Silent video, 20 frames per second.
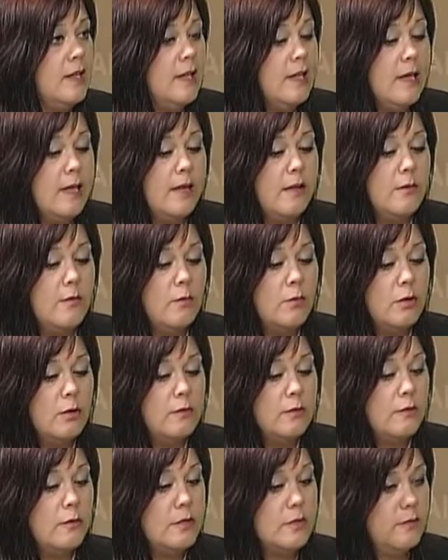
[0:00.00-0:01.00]
And
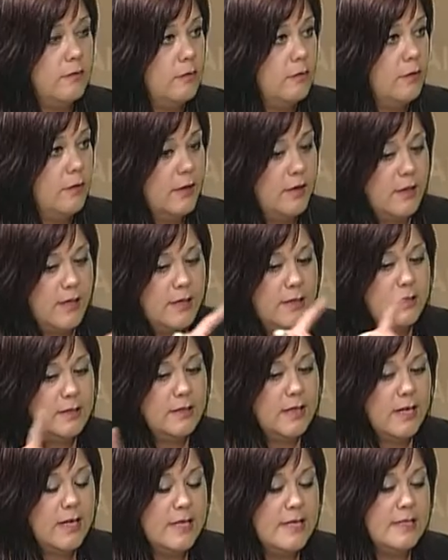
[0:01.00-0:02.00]
Workforce Florida
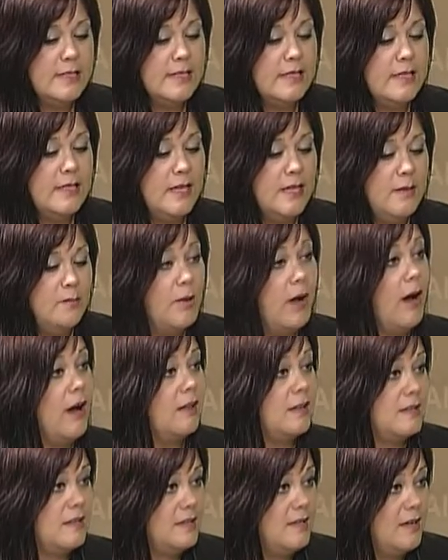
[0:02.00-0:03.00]
does the
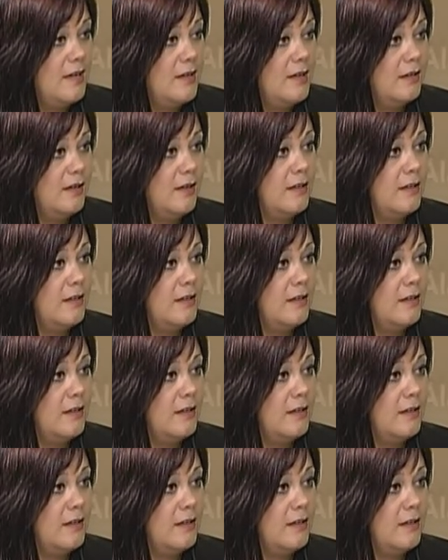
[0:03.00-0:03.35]
policy